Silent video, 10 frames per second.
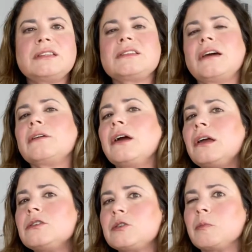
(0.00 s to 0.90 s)
etc.,
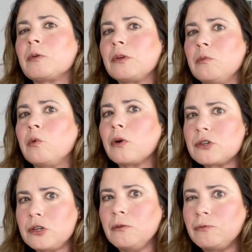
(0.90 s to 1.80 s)
and super
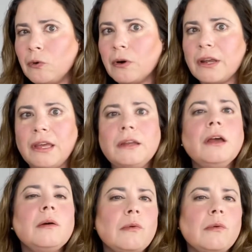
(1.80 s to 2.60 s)
rewards you for it